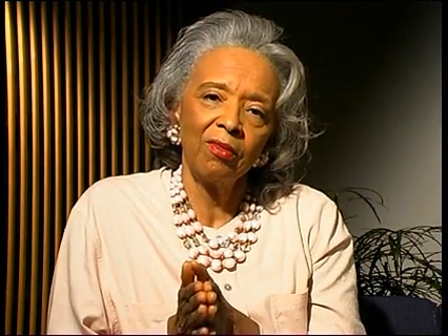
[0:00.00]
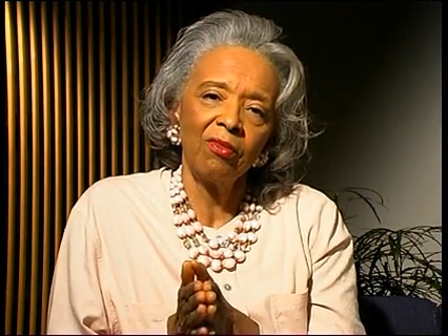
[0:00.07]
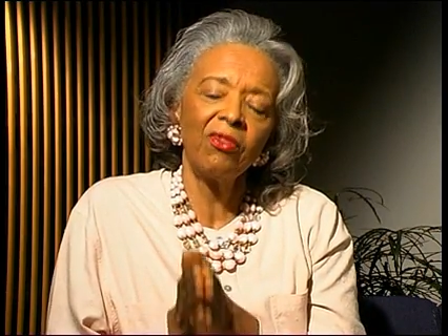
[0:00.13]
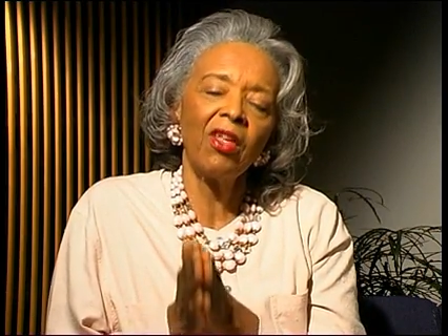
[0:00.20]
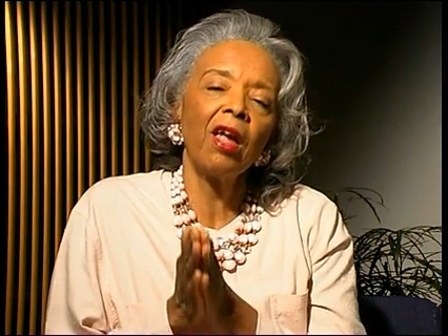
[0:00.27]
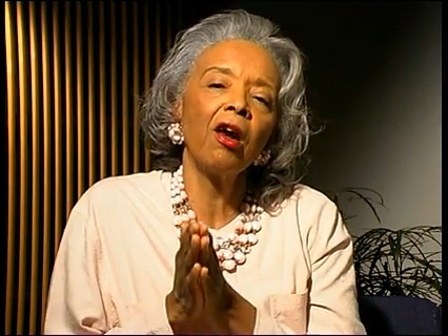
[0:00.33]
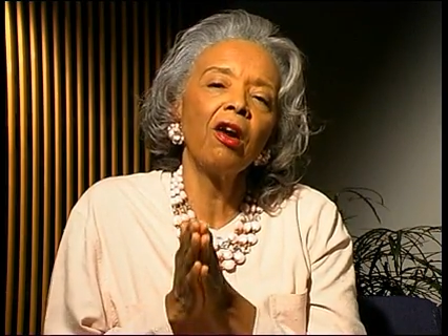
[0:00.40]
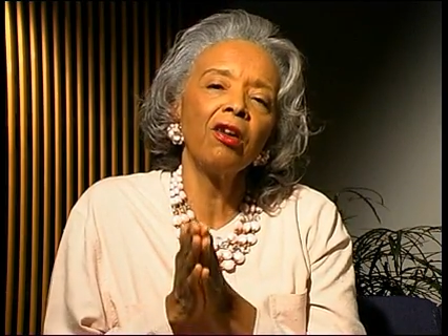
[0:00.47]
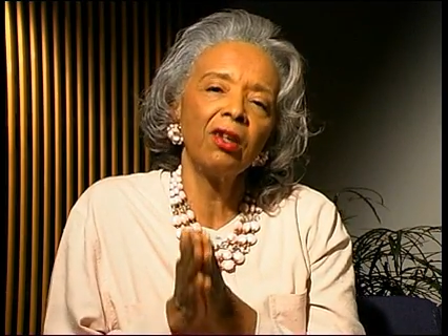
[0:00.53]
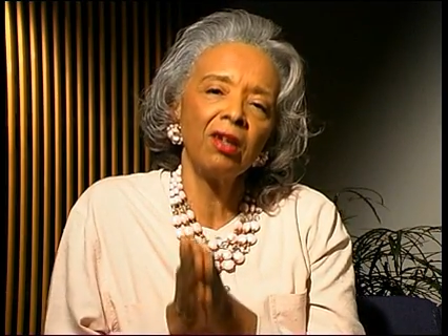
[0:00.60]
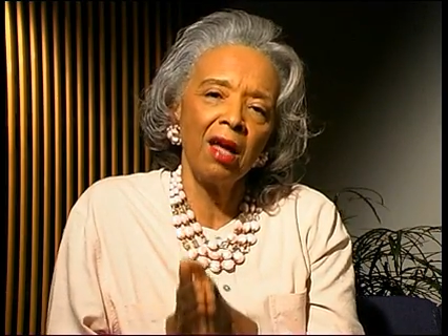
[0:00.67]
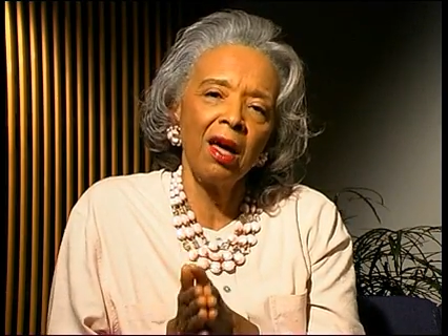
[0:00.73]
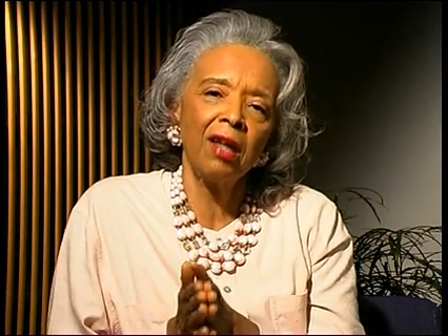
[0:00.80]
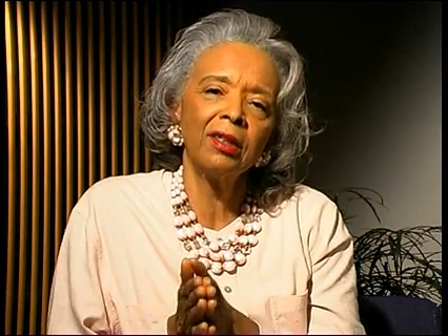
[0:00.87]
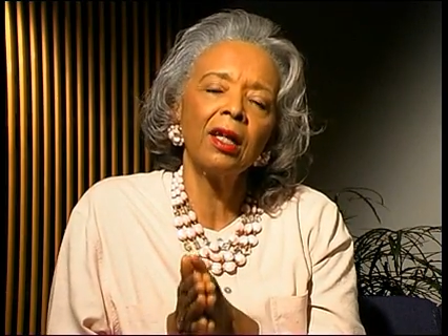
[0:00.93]
They are
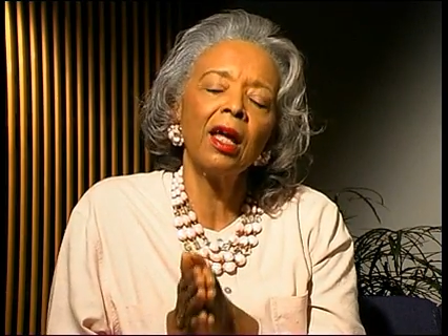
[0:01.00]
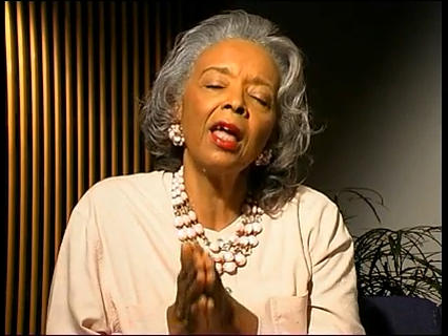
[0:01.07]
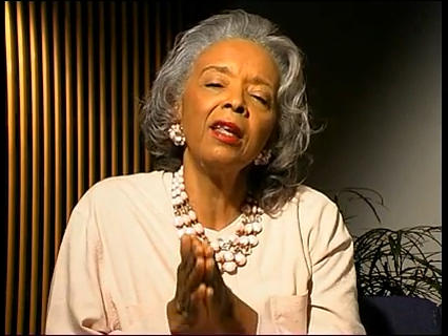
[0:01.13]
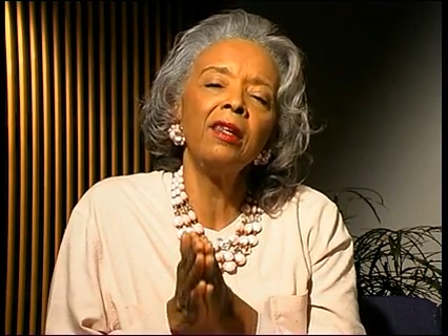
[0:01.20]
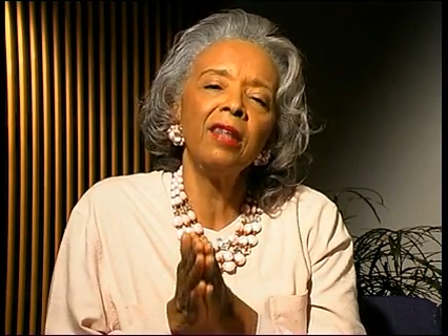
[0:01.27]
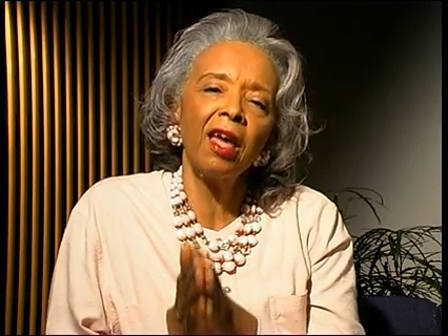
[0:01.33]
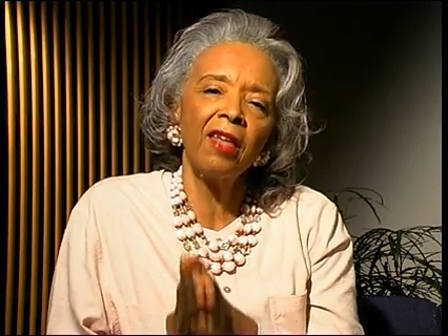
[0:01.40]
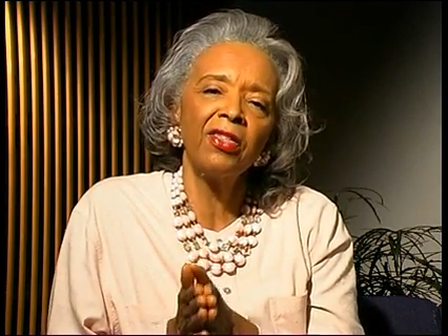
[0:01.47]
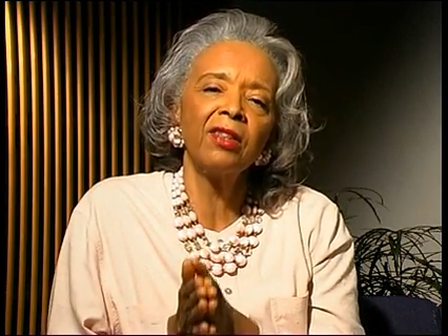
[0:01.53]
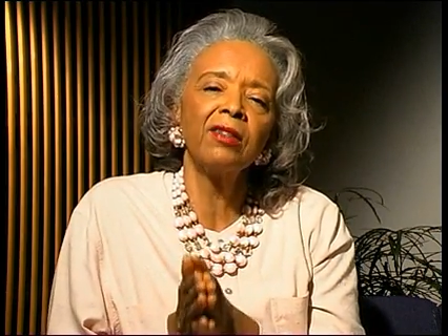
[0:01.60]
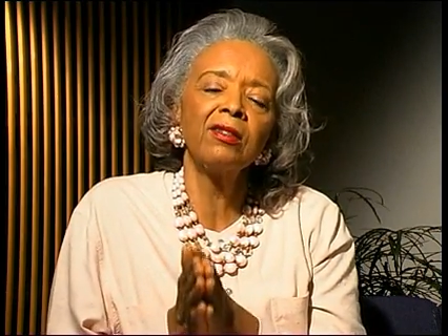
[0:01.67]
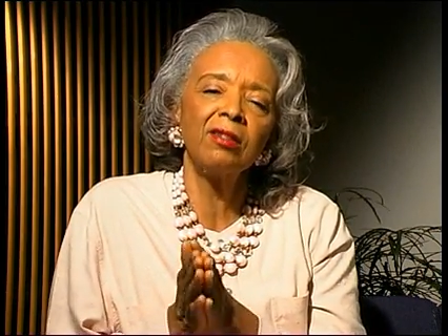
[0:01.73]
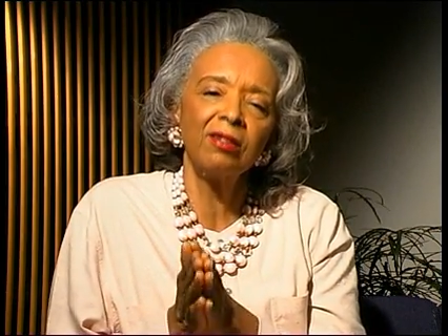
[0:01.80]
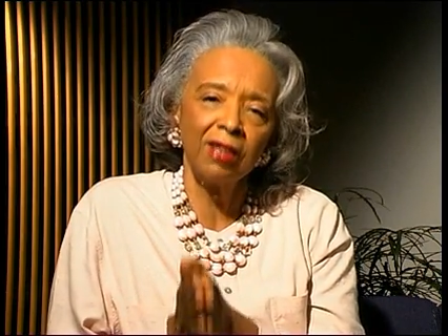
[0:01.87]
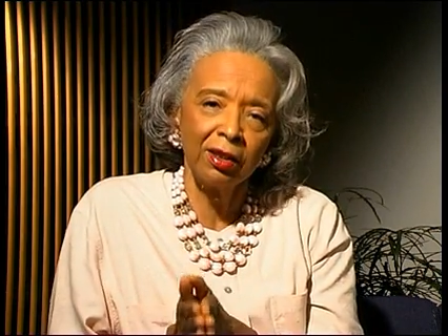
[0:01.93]
not a death
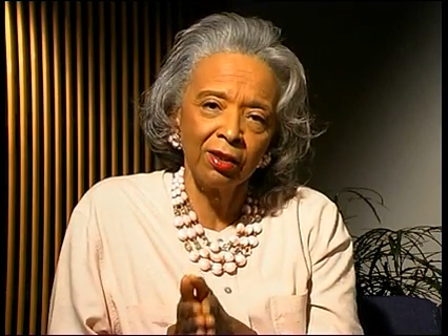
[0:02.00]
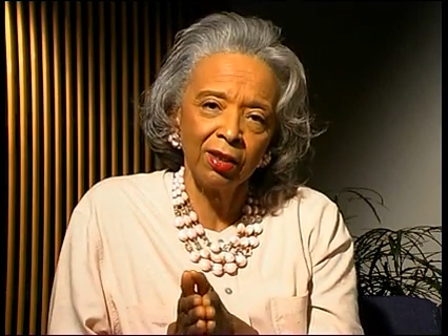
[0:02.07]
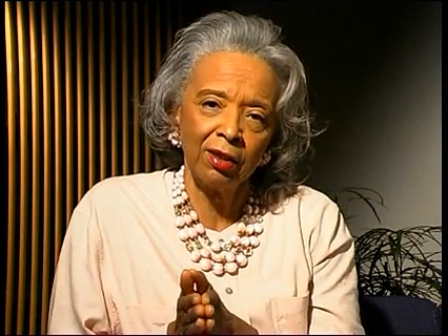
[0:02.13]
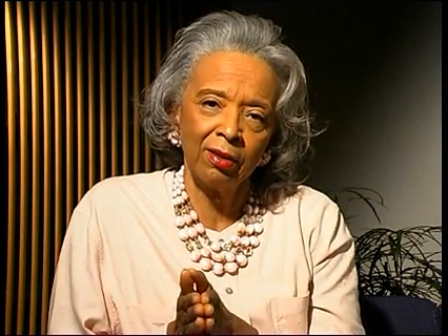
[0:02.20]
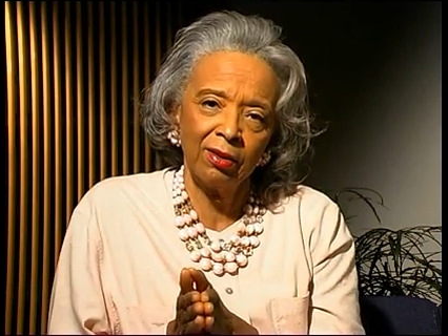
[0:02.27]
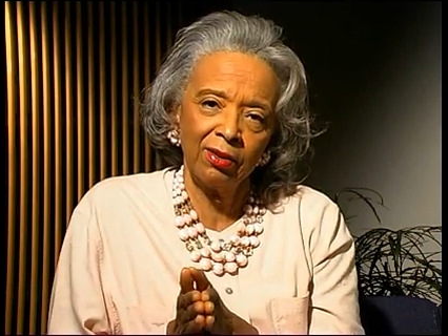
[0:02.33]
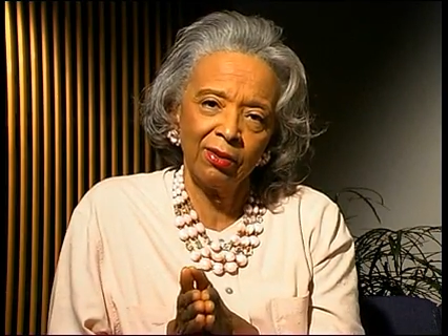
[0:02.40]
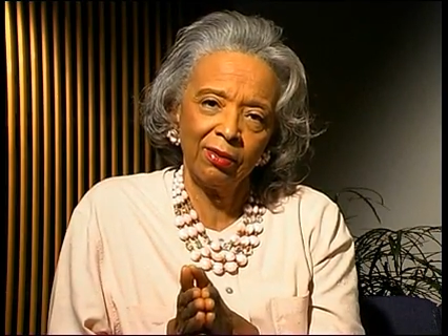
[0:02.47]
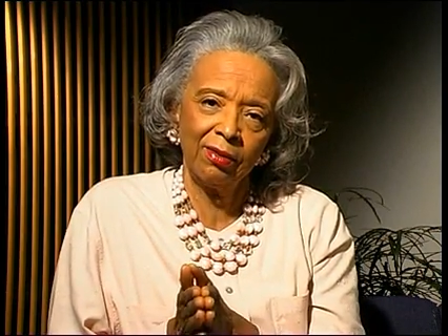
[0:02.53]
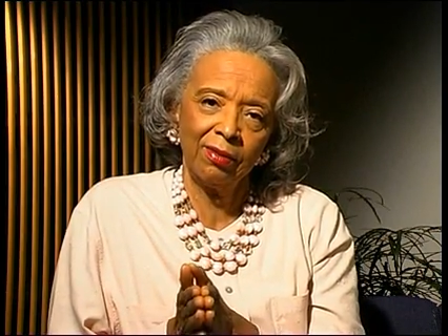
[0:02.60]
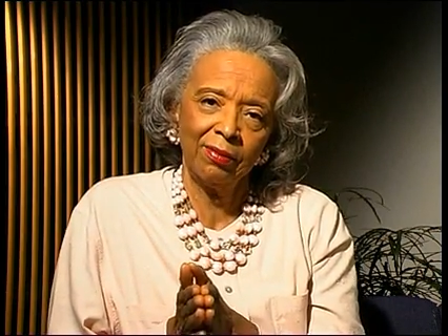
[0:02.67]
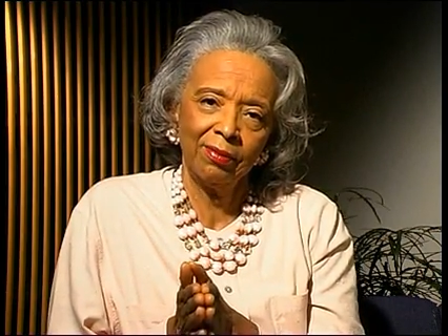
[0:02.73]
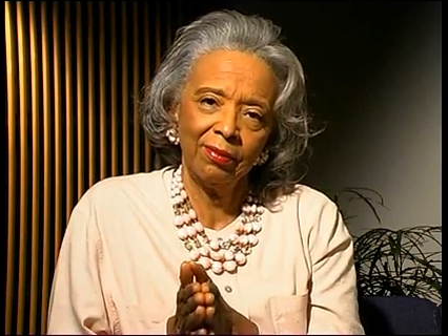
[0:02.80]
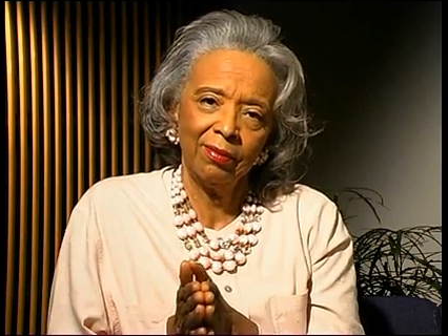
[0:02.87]
sentence,